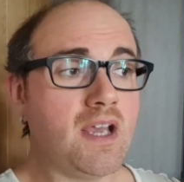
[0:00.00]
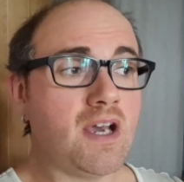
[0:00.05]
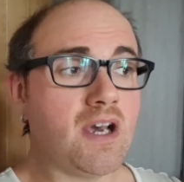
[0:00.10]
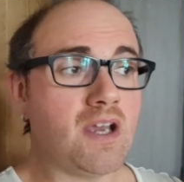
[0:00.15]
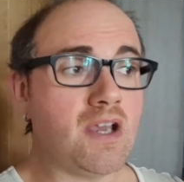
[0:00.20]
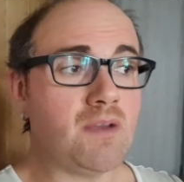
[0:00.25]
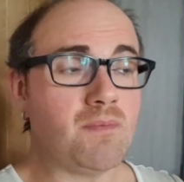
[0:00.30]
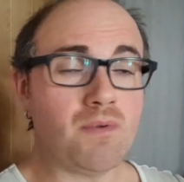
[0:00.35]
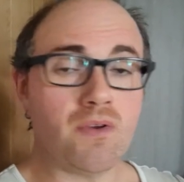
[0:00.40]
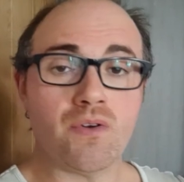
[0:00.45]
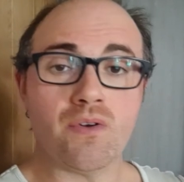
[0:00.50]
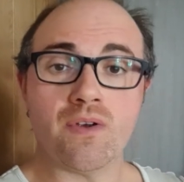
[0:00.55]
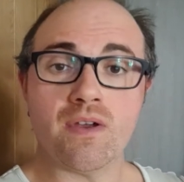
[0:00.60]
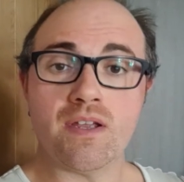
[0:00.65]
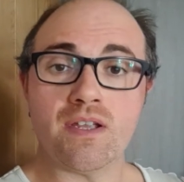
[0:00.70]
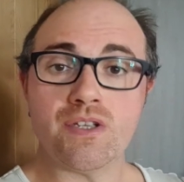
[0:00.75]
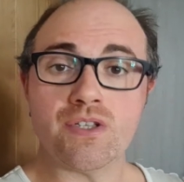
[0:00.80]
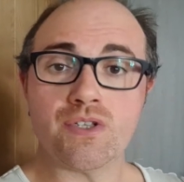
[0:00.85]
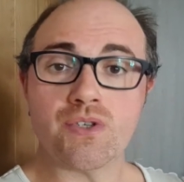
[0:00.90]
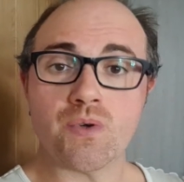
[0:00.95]
I hope you're
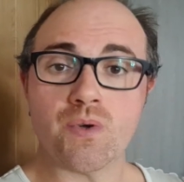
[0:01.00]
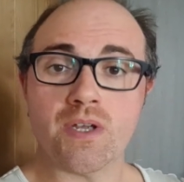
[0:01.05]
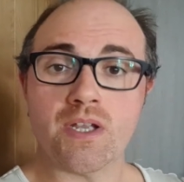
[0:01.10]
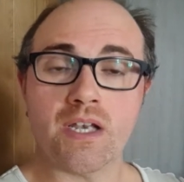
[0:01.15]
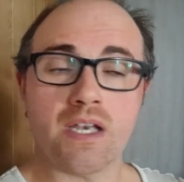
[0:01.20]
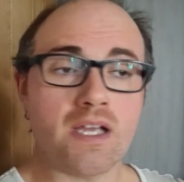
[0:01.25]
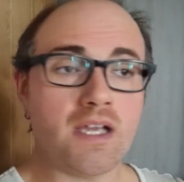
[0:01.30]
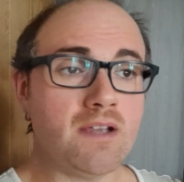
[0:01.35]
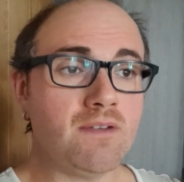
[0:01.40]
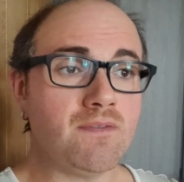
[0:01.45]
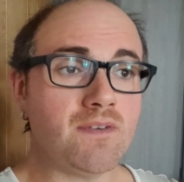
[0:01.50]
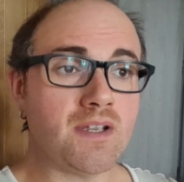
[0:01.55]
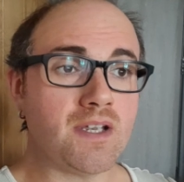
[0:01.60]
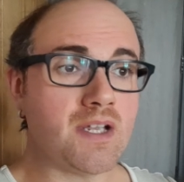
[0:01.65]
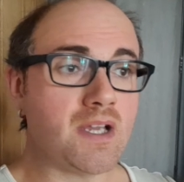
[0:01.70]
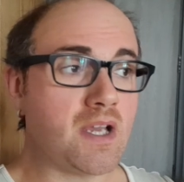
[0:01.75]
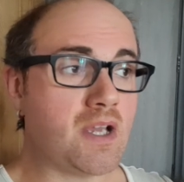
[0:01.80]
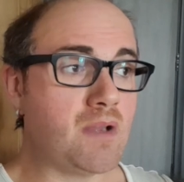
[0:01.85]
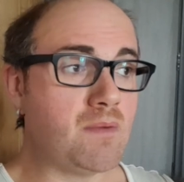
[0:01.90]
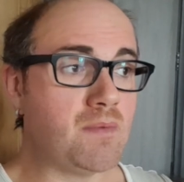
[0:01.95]
enjoying life, and
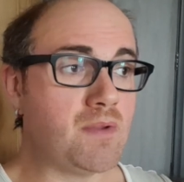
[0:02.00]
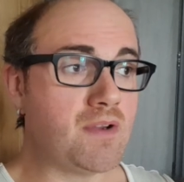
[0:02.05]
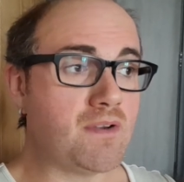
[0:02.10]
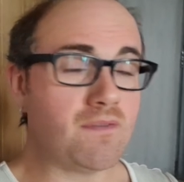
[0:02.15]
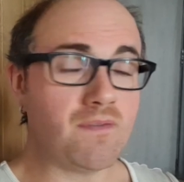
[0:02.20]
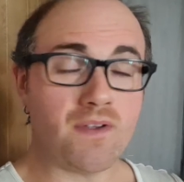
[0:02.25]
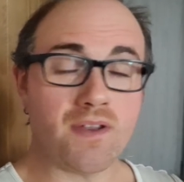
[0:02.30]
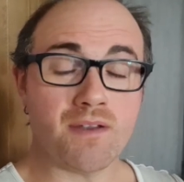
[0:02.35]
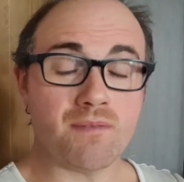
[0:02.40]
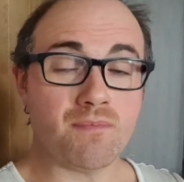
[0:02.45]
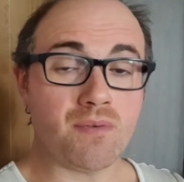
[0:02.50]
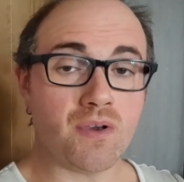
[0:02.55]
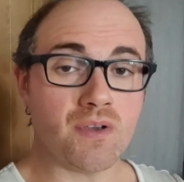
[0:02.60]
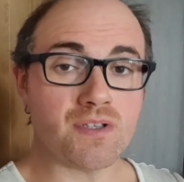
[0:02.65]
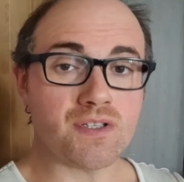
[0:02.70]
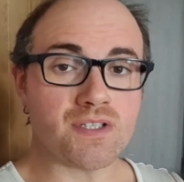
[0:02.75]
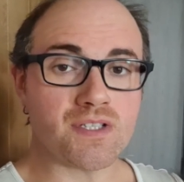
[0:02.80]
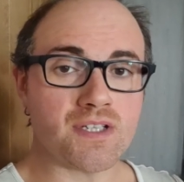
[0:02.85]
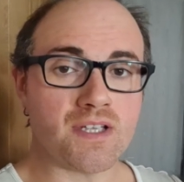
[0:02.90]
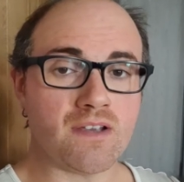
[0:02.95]
I hope you're feeling
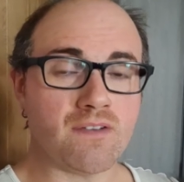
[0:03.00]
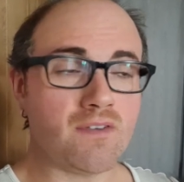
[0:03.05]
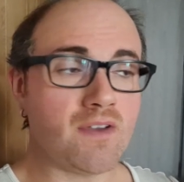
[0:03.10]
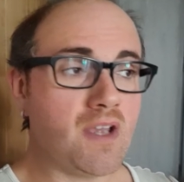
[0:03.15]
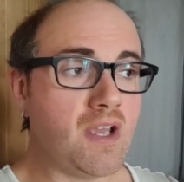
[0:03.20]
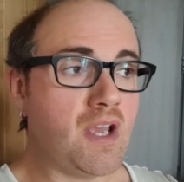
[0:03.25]
positive.